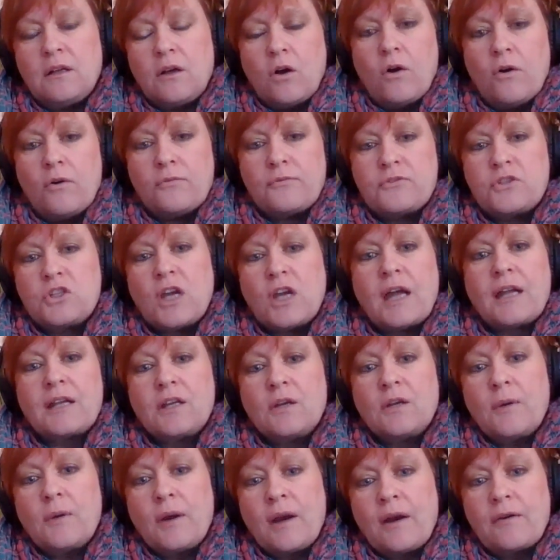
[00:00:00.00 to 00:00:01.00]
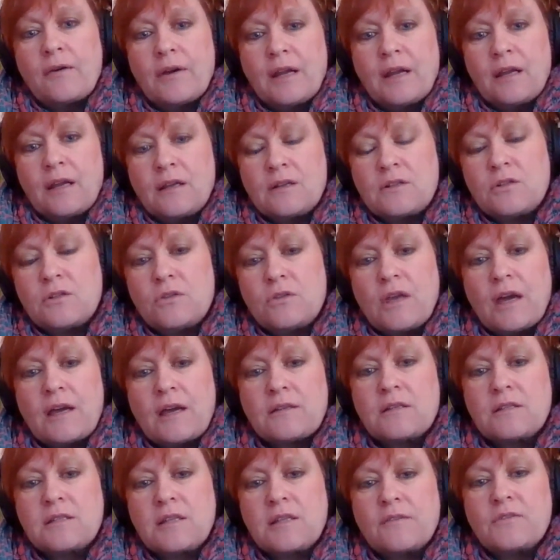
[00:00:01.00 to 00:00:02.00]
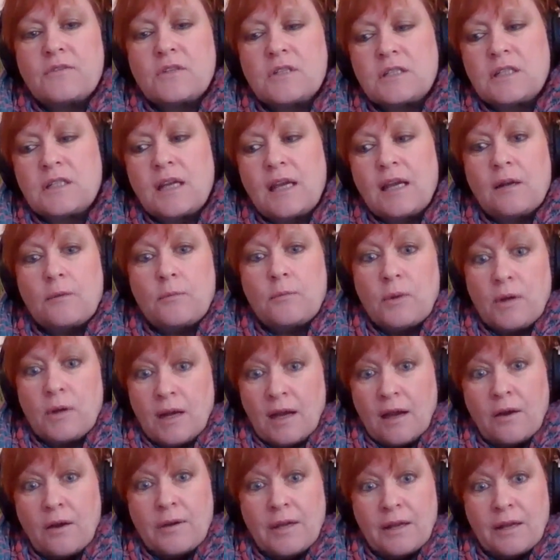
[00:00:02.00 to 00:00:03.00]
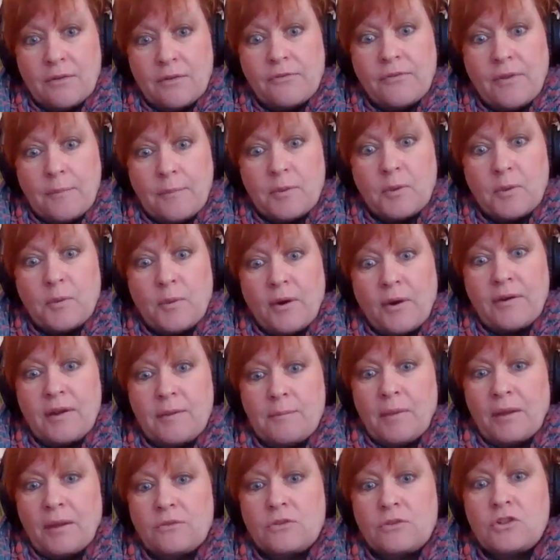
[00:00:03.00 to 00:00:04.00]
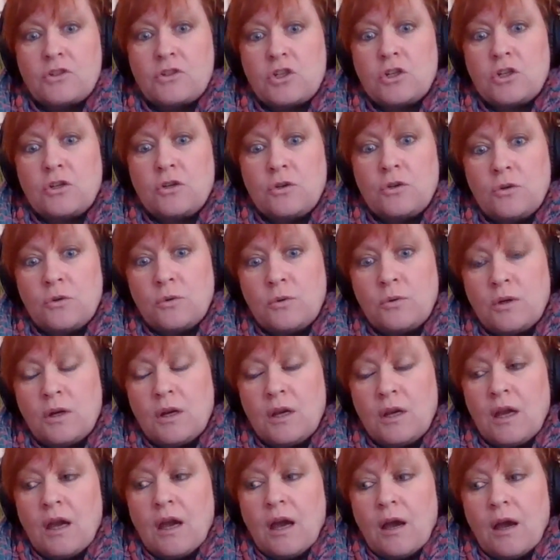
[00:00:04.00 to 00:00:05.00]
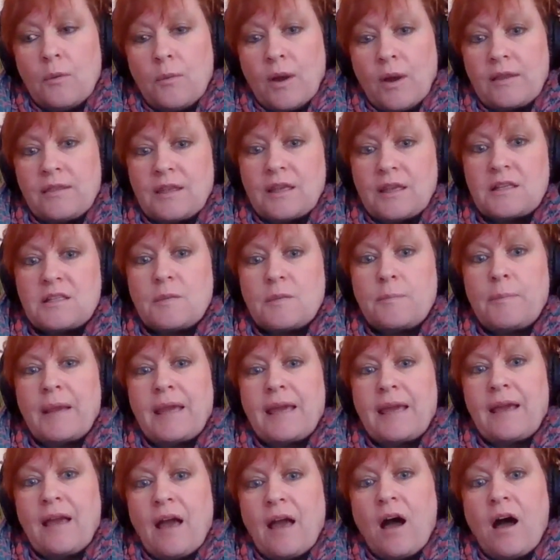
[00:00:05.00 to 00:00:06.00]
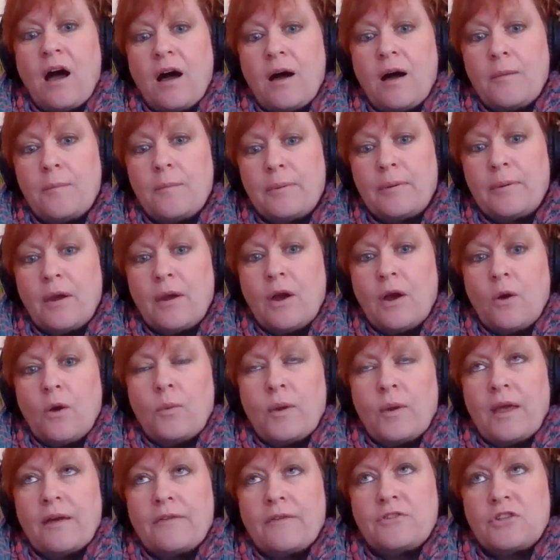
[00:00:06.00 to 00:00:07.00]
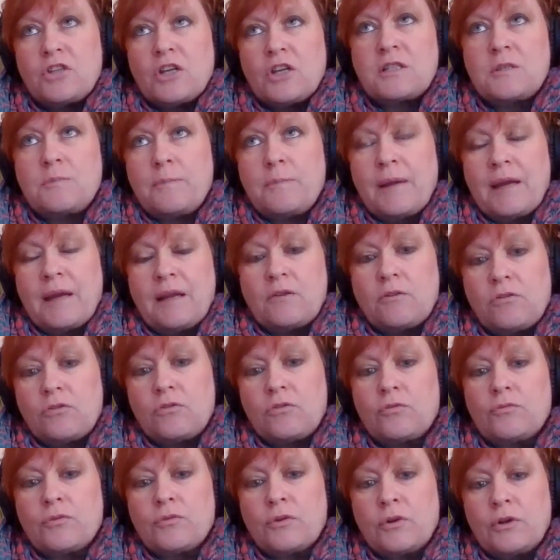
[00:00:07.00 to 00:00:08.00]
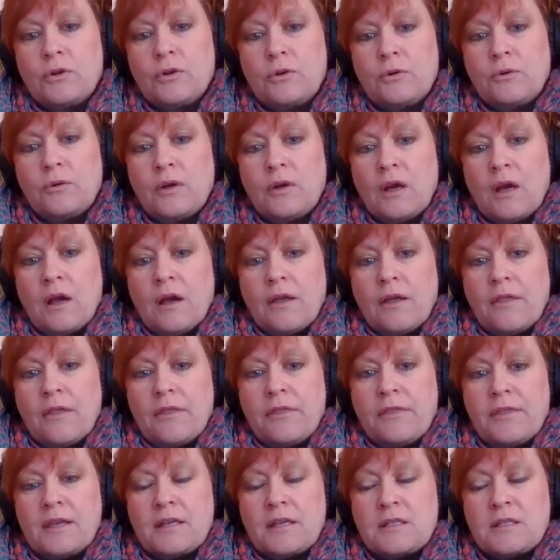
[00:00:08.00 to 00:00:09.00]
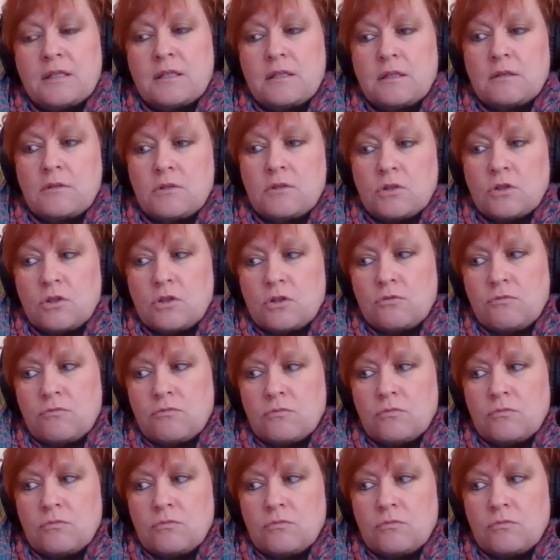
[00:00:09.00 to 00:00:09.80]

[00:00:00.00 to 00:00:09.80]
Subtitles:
of January 2017, and we're now in February month 2, where things are picking up. We have just been through this sort of